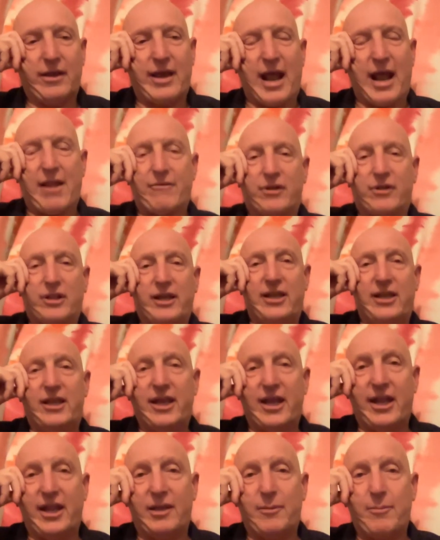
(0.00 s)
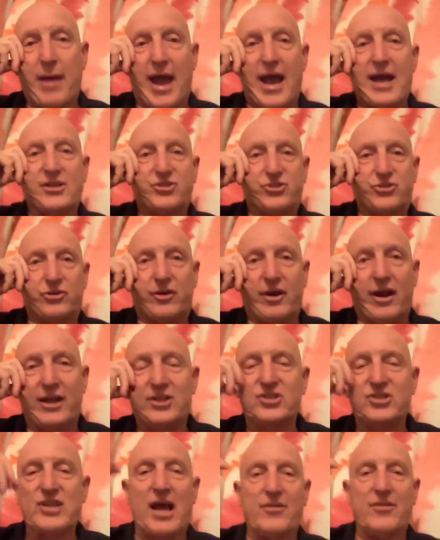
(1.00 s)
kind of a lead hitting master. And
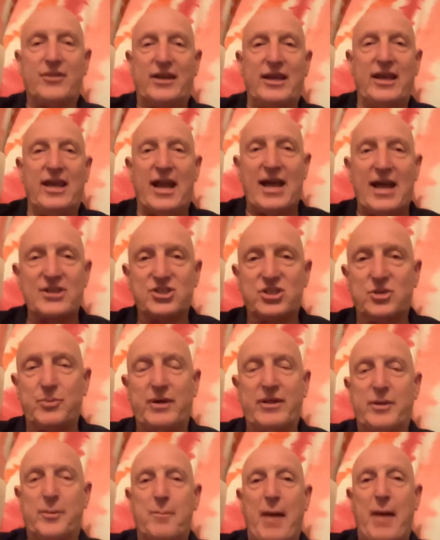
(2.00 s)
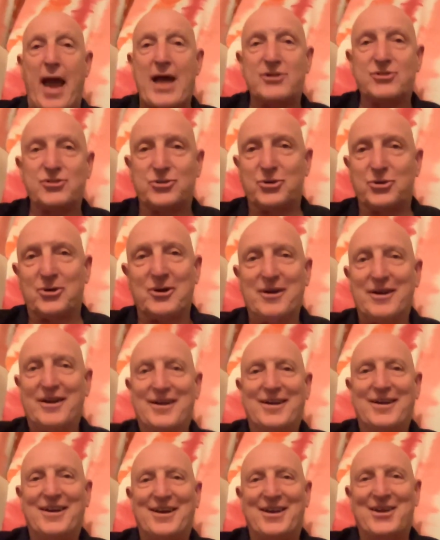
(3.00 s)
it's not that he has to be the master
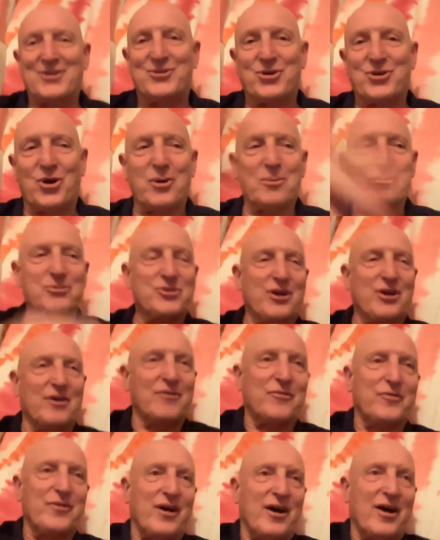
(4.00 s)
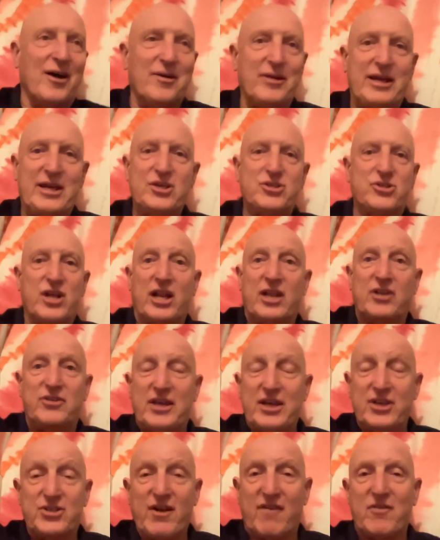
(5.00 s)
in terms of uh, he's going to
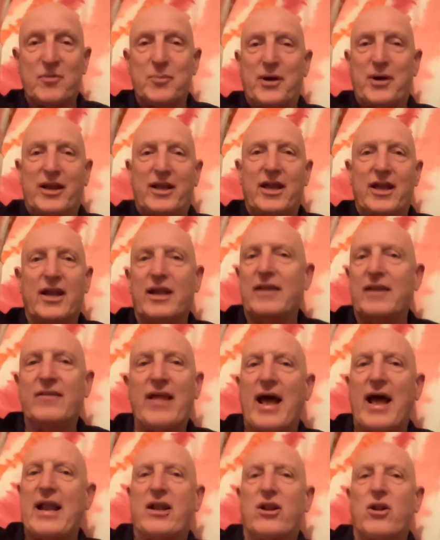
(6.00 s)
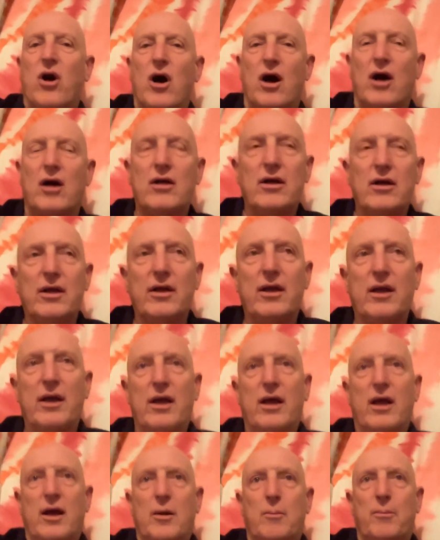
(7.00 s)
teach everybody hitting, not at all.
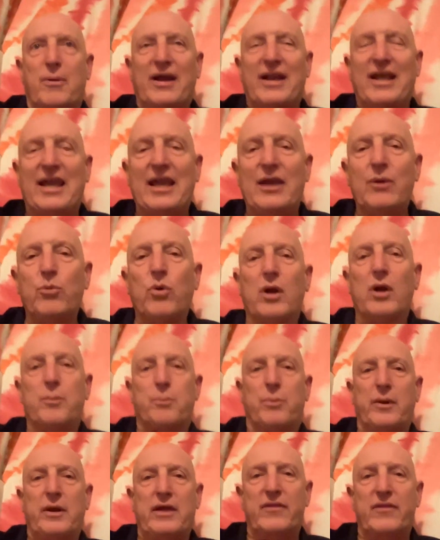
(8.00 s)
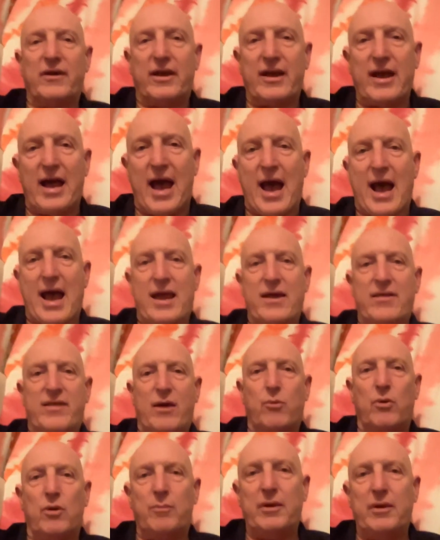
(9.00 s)
But he would be the guy
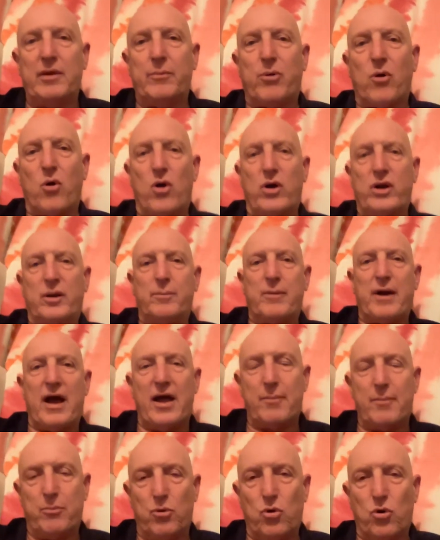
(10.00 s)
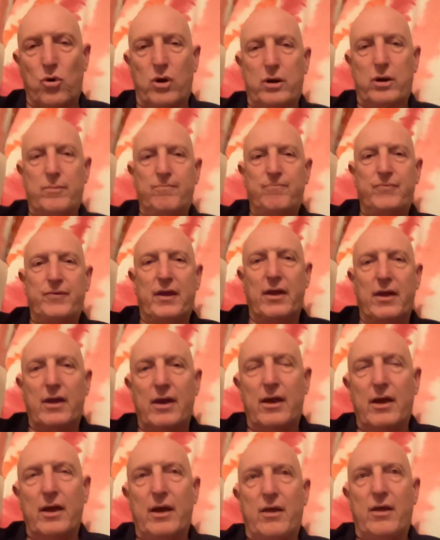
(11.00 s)
that would be appointed by a board
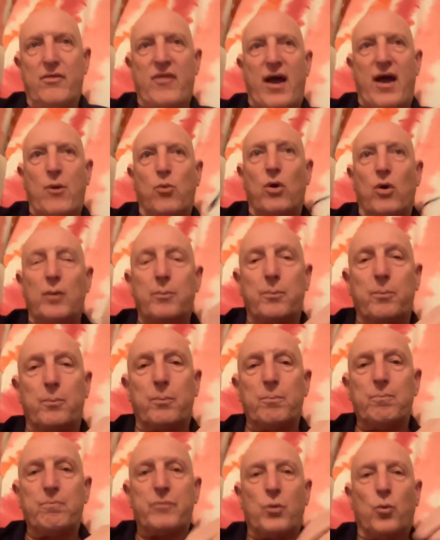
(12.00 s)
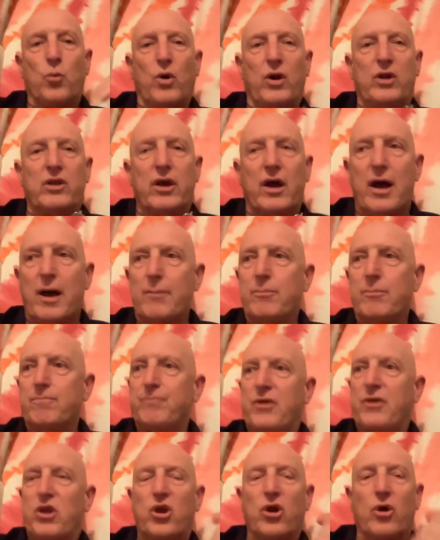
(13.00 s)
that would would uh,
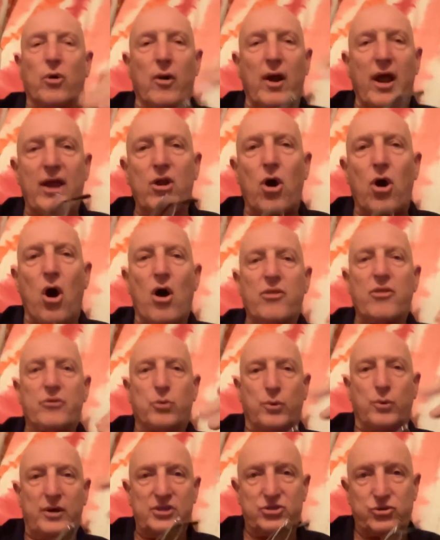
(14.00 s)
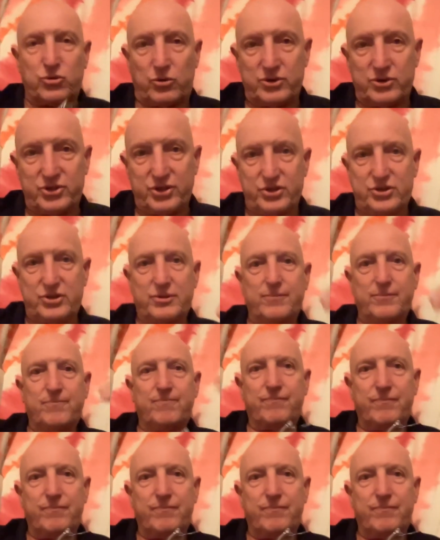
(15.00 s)
curate all the resources